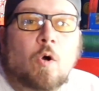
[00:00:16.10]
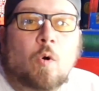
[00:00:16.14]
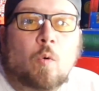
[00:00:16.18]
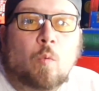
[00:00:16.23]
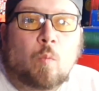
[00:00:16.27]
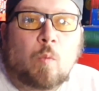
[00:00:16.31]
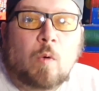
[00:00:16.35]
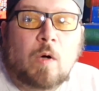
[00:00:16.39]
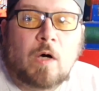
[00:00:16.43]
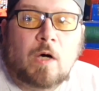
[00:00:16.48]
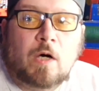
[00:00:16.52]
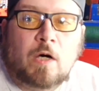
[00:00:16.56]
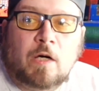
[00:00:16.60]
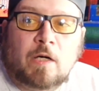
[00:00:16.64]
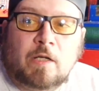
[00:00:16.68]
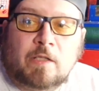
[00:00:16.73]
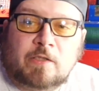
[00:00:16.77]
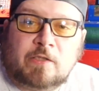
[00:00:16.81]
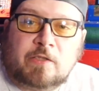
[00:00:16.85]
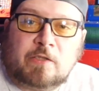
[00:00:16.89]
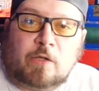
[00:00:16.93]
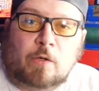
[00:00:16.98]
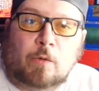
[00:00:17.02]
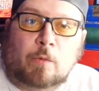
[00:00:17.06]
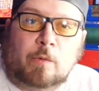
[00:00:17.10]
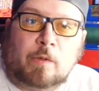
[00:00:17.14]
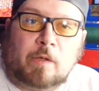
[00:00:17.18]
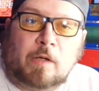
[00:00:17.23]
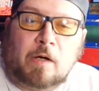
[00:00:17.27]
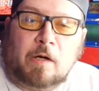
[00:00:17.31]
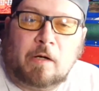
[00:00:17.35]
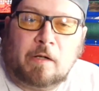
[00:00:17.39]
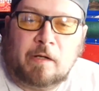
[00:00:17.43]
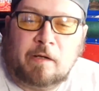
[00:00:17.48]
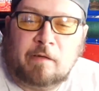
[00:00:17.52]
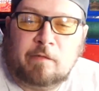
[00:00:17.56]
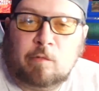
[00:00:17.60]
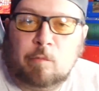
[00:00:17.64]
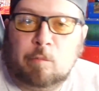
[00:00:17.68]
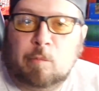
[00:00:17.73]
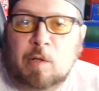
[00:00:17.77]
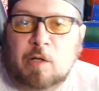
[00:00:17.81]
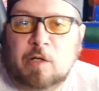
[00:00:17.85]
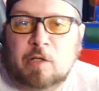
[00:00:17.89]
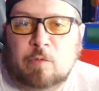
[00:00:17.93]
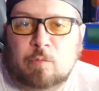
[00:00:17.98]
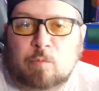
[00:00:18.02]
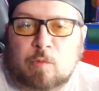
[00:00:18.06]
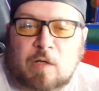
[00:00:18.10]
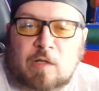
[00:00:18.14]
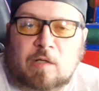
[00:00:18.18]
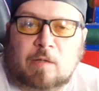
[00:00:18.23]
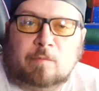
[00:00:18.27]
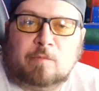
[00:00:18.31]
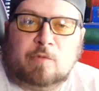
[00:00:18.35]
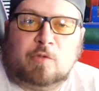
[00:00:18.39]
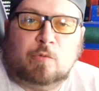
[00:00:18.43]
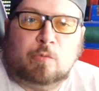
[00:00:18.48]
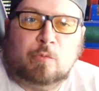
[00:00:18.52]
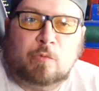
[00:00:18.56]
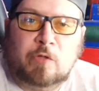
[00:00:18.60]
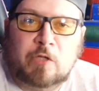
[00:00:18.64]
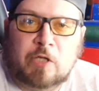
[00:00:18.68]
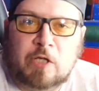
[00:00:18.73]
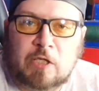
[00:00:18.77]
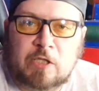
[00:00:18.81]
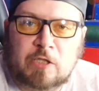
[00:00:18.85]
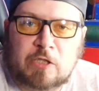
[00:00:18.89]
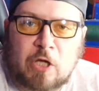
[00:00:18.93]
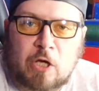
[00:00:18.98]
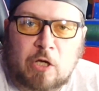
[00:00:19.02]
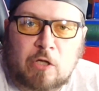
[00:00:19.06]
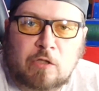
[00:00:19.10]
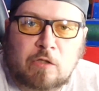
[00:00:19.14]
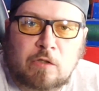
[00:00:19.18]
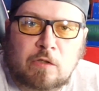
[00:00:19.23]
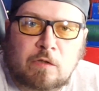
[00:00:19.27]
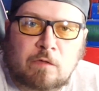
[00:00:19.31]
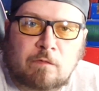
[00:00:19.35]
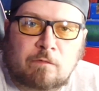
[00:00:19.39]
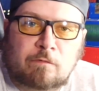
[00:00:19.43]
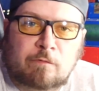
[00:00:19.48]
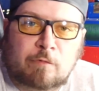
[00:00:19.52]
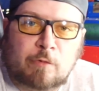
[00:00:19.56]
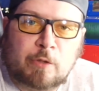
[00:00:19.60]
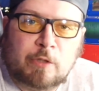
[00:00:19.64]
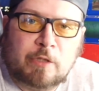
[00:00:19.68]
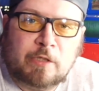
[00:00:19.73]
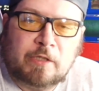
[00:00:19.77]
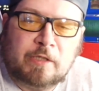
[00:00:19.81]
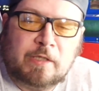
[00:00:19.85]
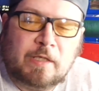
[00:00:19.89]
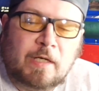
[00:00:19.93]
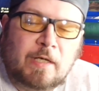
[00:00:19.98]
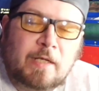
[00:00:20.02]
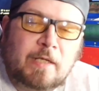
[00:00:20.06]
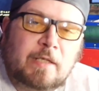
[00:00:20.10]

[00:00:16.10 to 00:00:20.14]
What's going on, everybody? Welcome to the GameFreak.